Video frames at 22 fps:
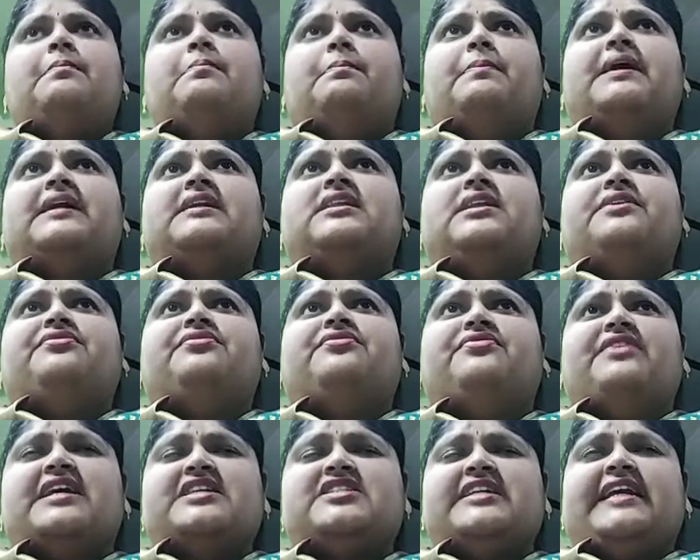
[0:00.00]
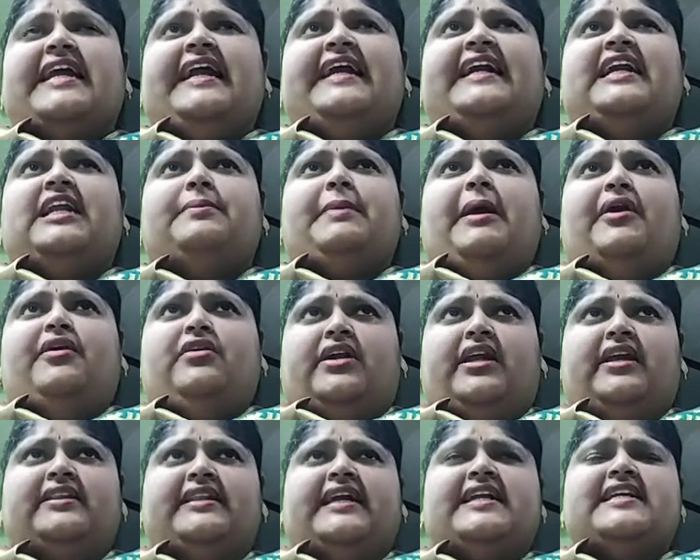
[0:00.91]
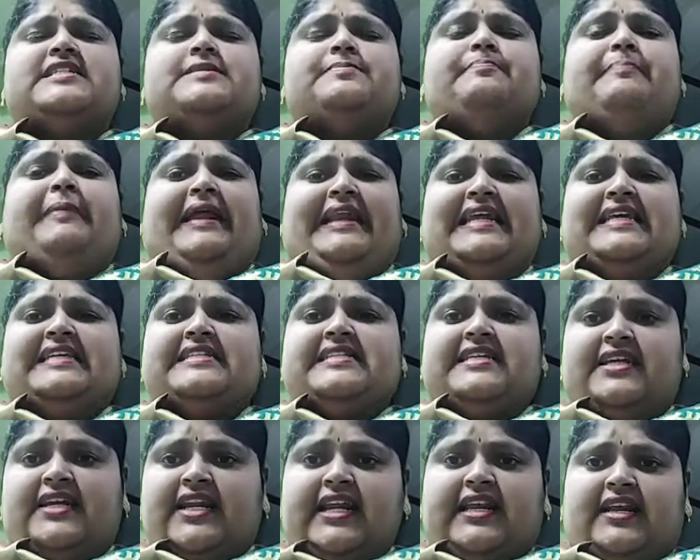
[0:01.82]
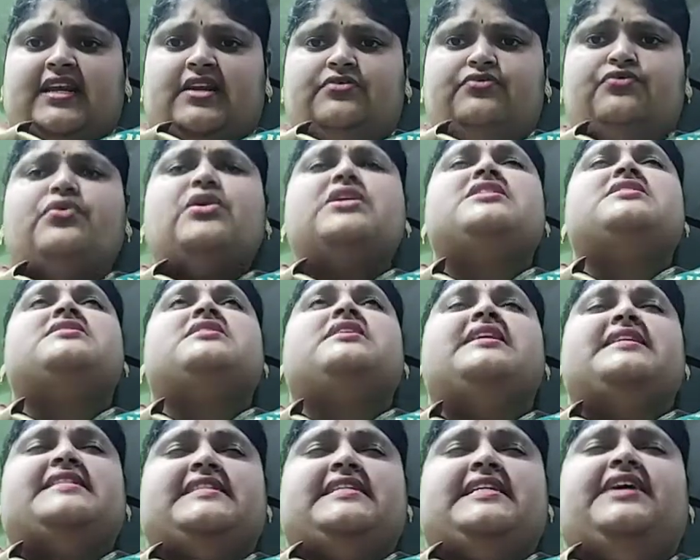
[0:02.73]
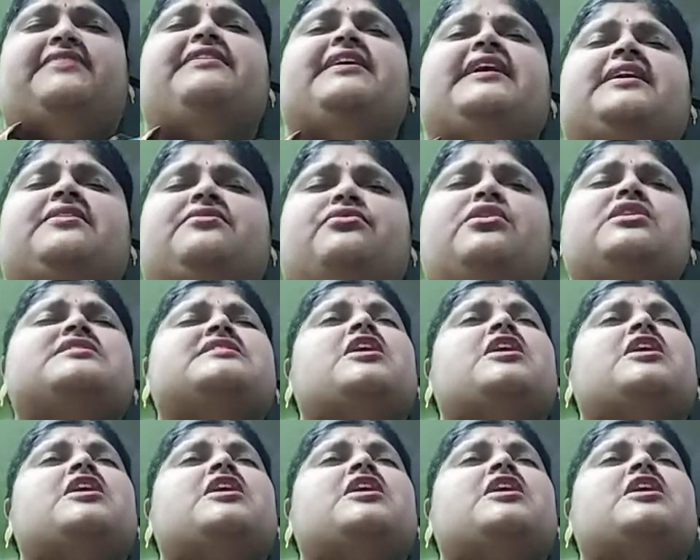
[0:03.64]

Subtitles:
But the first antibiotic, that is penicillin, was discovered